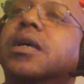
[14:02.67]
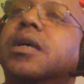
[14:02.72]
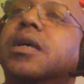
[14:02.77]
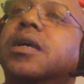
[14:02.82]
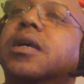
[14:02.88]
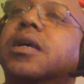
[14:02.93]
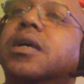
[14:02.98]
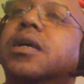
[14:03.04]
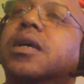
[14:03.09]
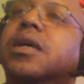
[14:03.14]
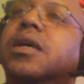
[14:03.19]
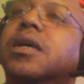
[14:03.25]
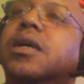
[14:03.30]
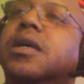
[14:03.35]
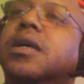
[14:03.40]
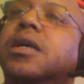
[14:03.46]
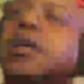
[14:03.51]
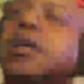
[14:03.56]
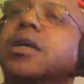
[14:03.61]

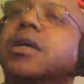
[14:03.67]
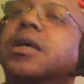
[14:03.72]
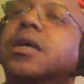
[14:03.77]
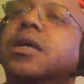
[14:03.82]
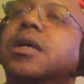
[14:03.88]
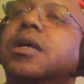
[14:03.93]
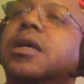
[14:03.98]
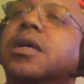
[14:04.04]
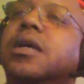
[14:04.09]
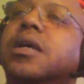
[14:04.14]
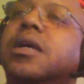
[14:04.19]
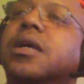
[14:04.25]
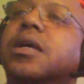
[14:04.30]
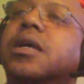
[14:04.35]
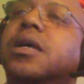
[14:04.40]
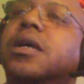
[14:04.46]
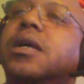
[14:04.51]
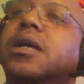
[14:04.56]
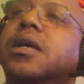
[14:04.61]

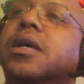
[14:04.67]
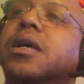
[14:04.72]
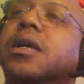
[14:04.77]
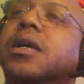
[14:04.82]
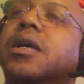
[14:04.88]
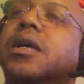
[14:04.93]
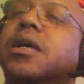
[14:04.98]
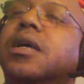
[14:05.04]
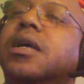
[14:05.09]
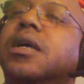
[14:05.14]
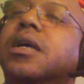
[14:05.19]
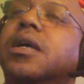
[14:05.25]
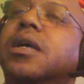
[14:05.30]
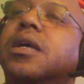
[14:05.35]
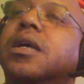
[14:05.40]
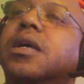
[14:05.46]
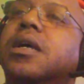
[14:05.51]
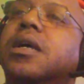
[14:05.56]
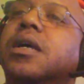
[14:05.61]

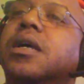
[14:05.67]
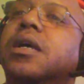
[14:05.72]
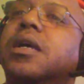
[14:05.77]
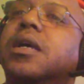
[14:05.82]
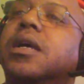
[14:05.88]
Nothing is said.